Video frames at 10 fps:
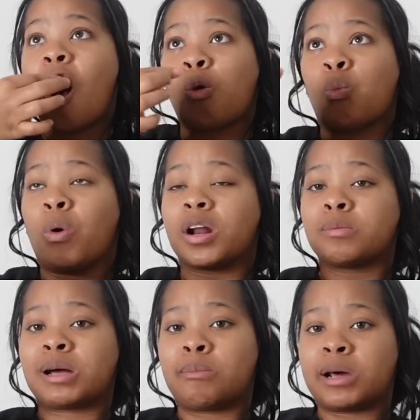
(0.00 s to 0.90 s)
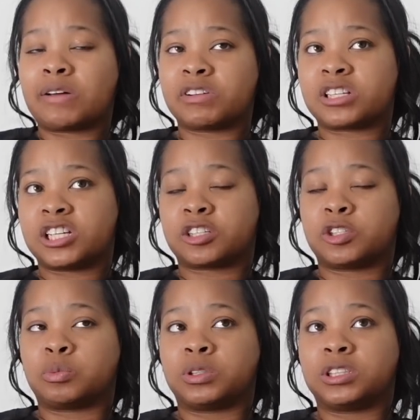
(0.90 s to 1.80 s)
one of my
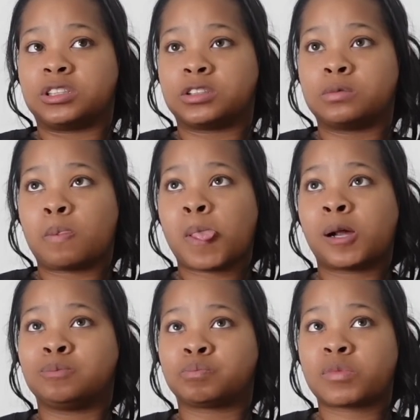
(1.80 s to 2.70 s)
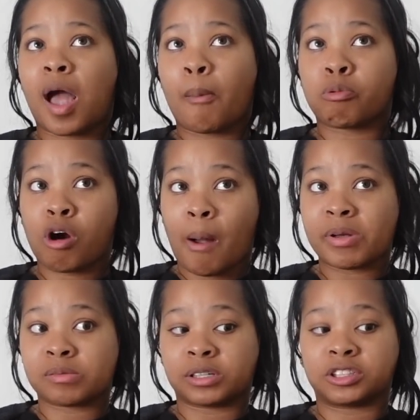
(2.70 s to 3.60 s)
manifestations was, I
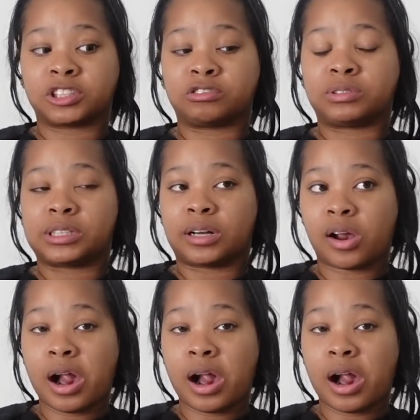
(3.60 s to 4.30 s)
promised myself that